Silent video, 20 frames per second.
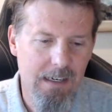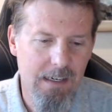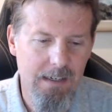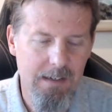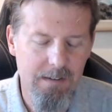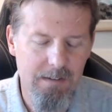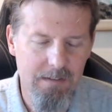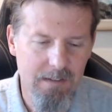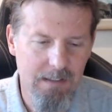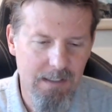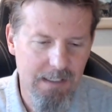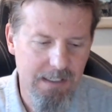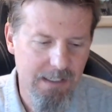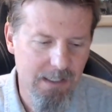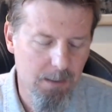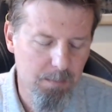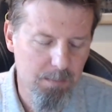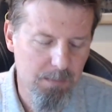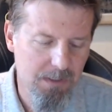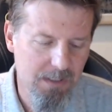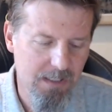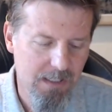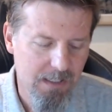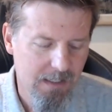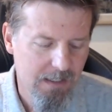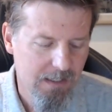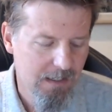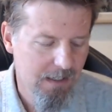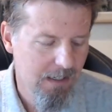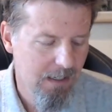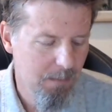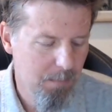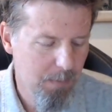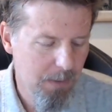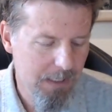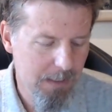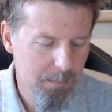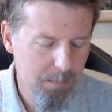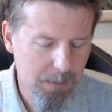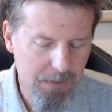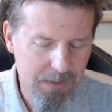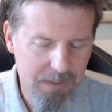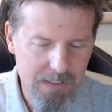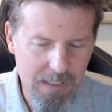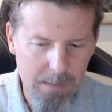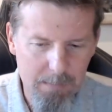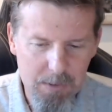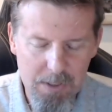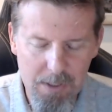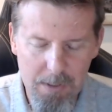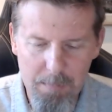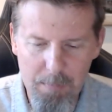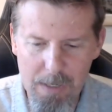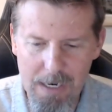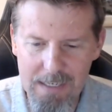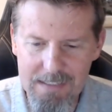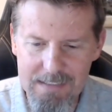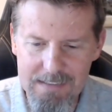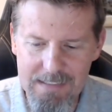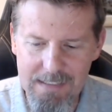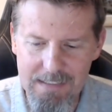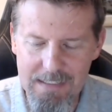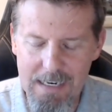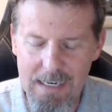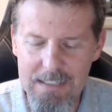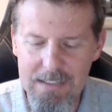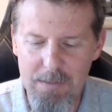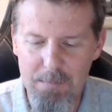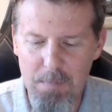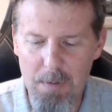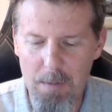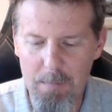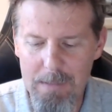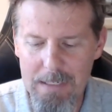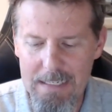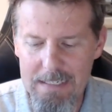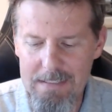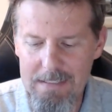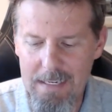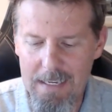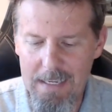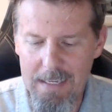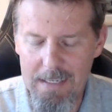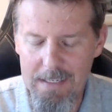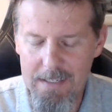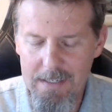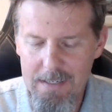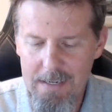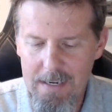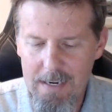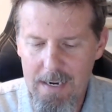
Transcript: I helped a buddy build the cybersecurity practice at Kaiser Permanente,